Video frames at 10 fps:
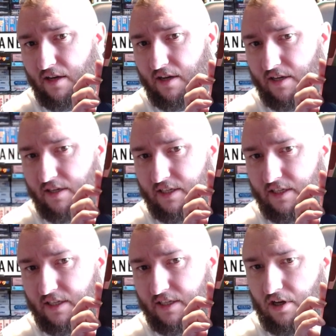and it's
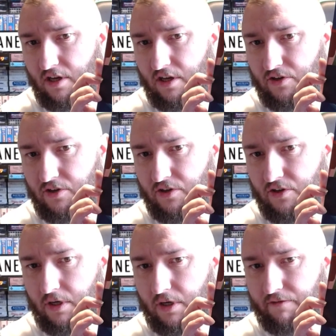another
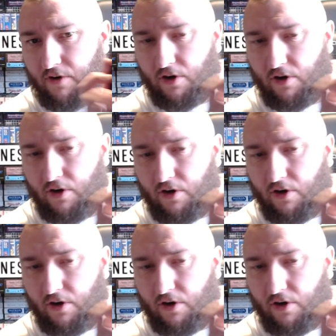World vinyl.